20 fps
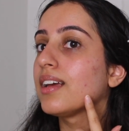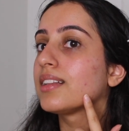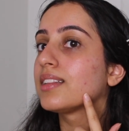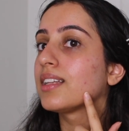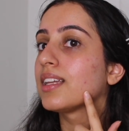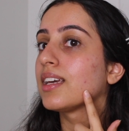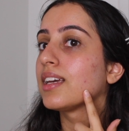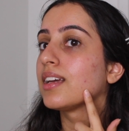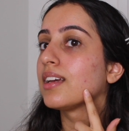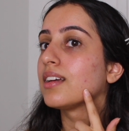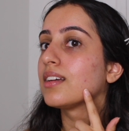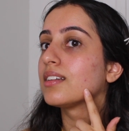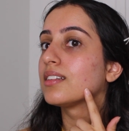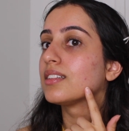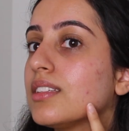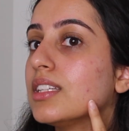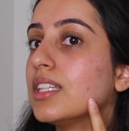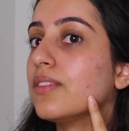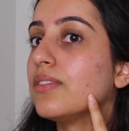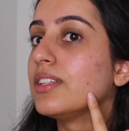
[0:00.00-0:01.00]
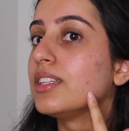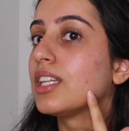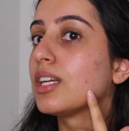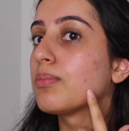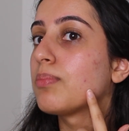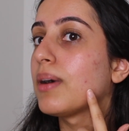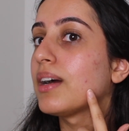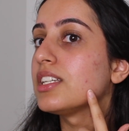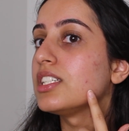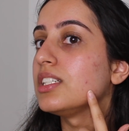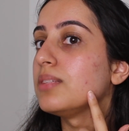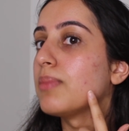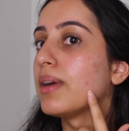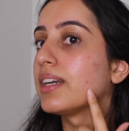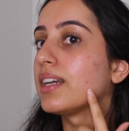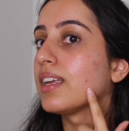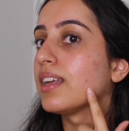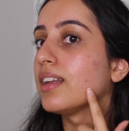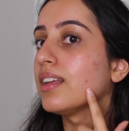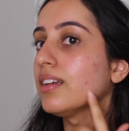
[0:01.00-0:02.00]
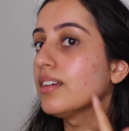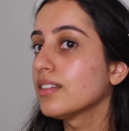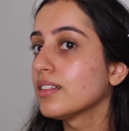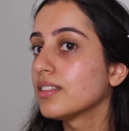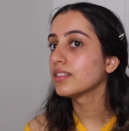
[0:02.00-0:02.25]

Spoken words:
it's Davinder Paji baithe ne.